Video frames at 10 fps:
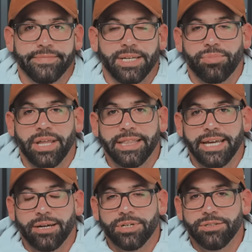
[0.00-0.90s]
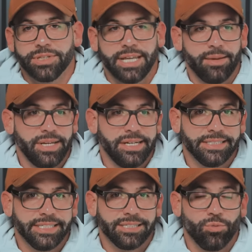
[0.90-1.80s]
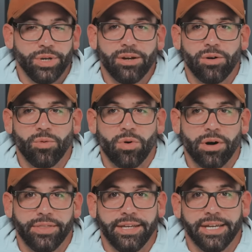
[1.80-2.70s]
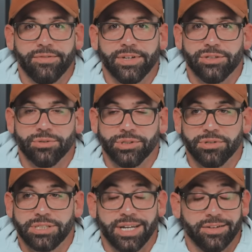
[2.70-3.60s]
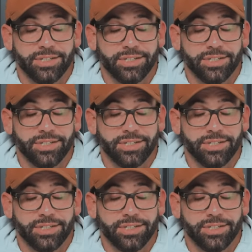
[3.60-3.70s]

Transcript: In plain language, what that means is we don't want the individual to expend a